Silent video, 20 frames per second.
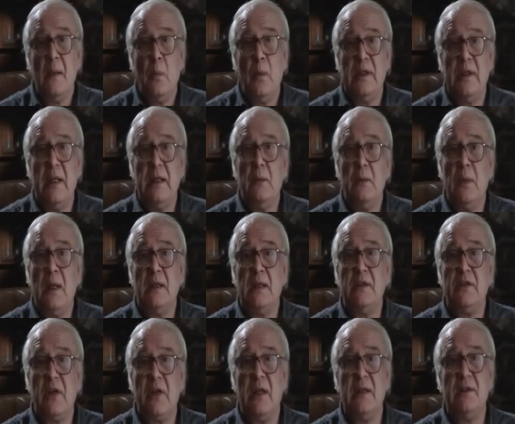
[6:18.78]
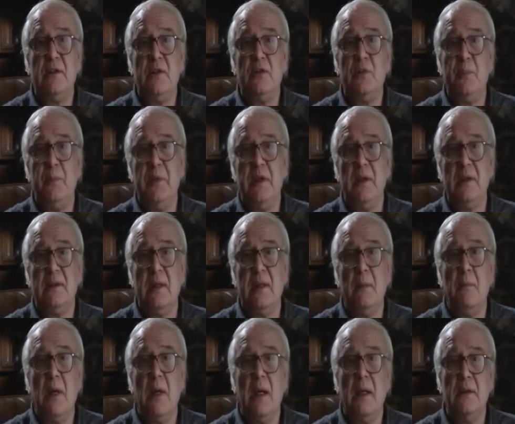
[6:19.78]
When anyone tries to speak
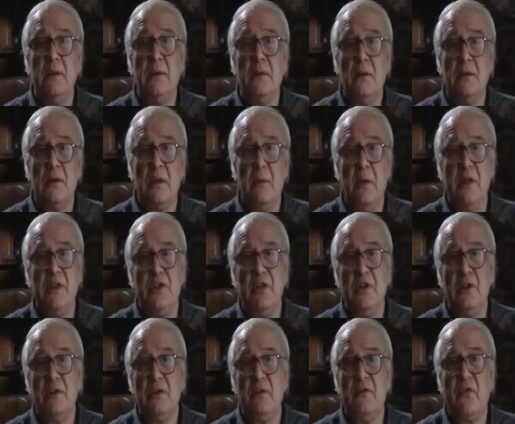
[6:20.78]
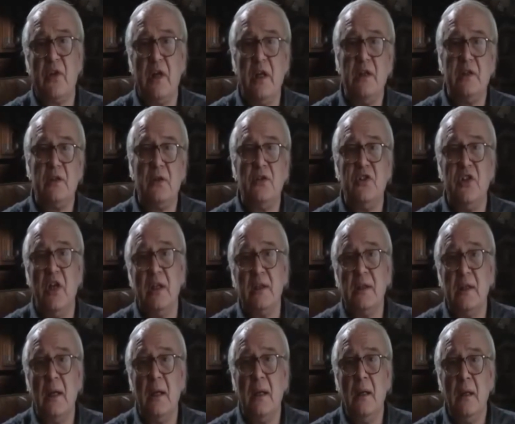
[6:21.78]
their mind on questions of race or
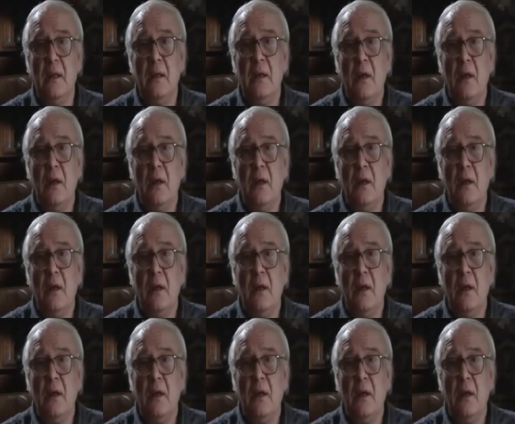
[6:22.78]
gender,